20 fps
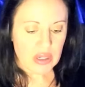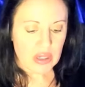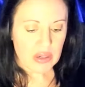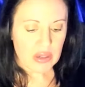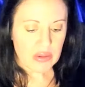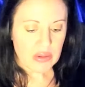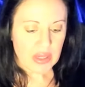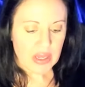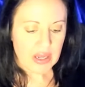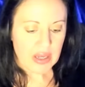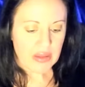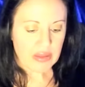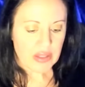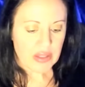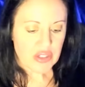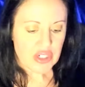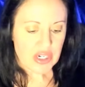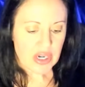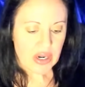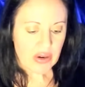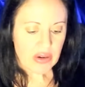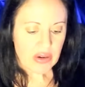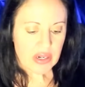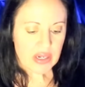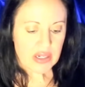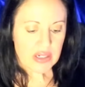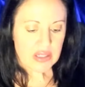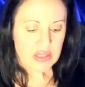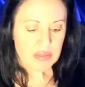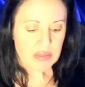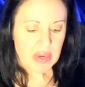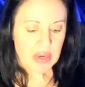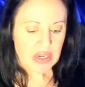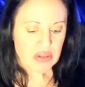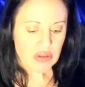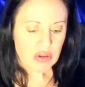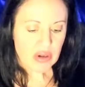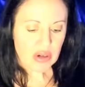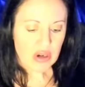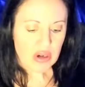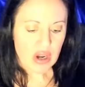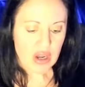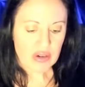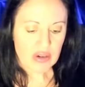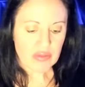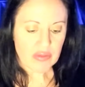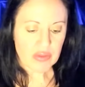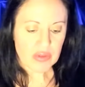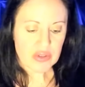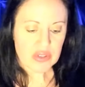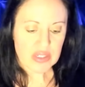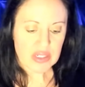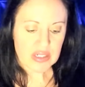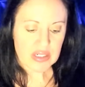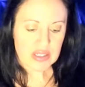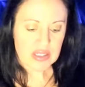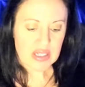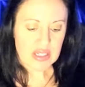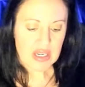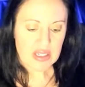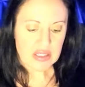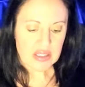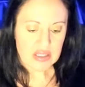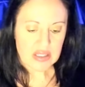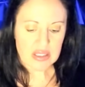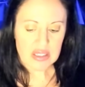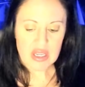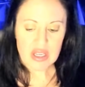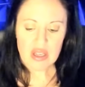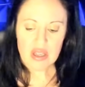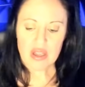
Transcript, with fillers: Okay, the Chariot is a major arcana for success